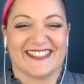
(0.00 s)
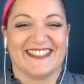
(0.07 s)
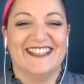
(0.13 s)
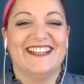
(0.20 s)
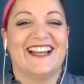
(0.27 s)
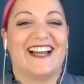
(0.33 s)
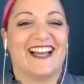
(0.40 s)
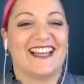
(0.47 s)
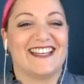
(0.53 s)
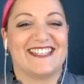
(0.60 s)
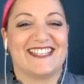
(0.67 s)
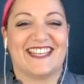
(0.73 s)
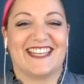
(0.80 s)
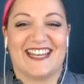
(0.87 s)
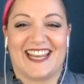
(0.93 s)
I
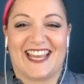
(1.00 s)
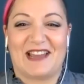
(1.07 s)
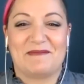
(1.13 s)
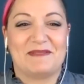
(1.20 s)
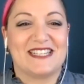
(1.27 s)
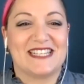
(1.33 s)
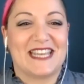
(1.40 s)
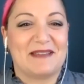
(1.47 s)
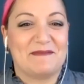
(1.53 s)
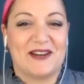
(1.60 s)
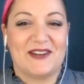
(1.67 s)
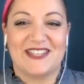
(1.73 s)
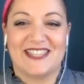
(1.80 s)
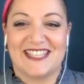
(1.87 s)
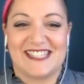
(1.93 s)
did. I happened to get
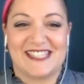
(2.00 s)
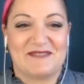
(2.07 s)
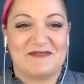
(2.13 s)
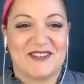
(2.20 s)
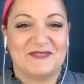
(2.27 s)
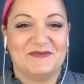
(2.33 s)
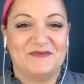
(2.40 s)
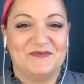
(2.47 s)
married this summer.